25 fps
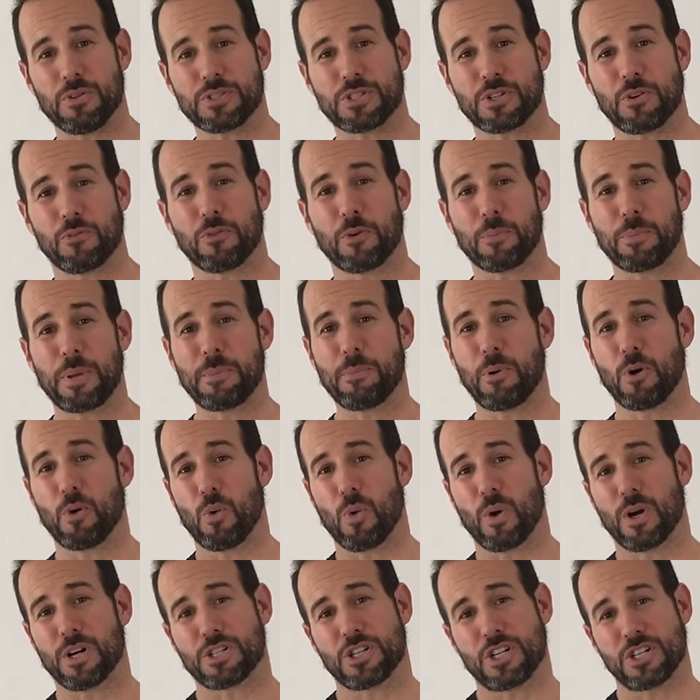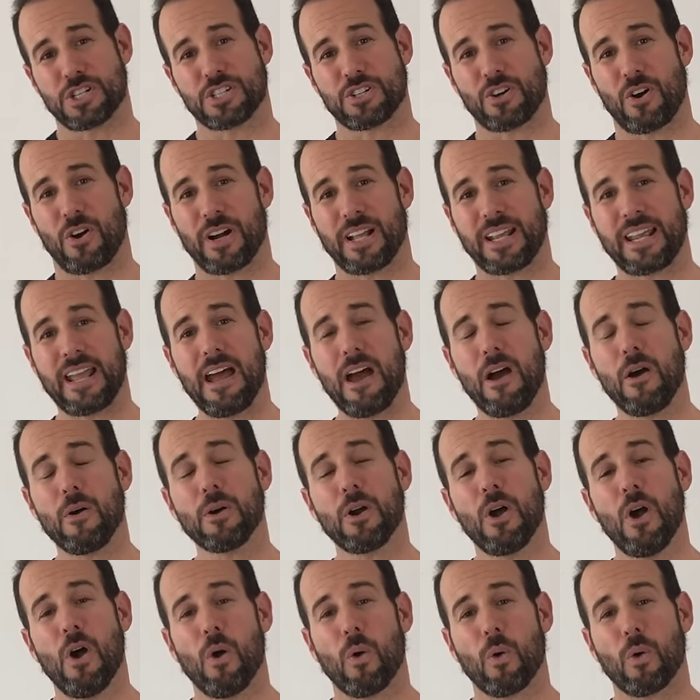So for people who are just starting
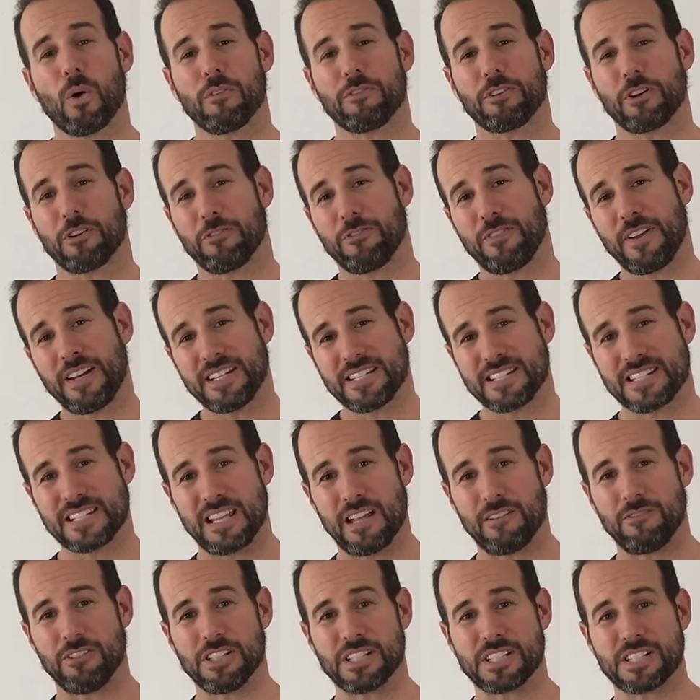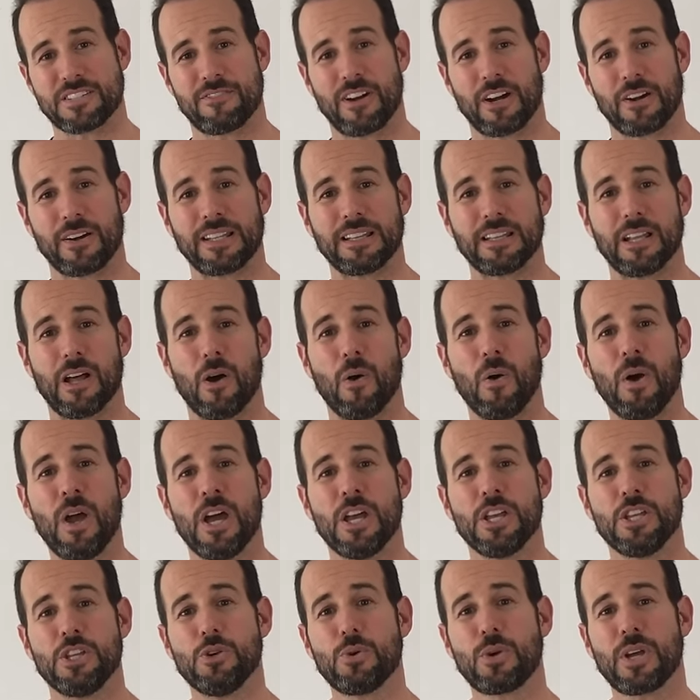out, or if your fitness level is very low,
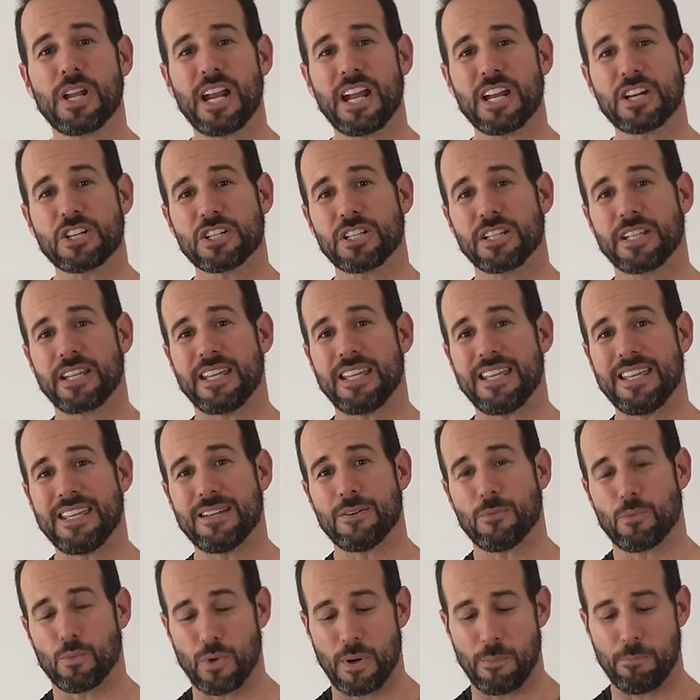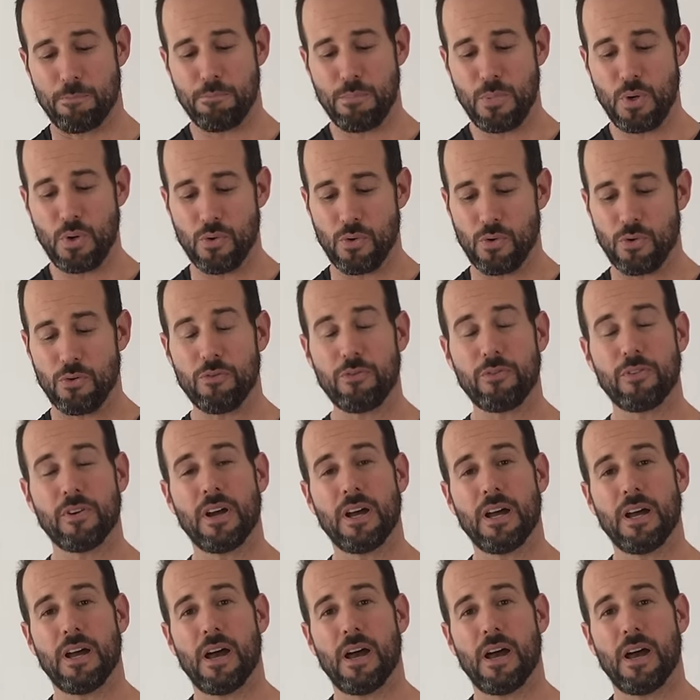you can actually remove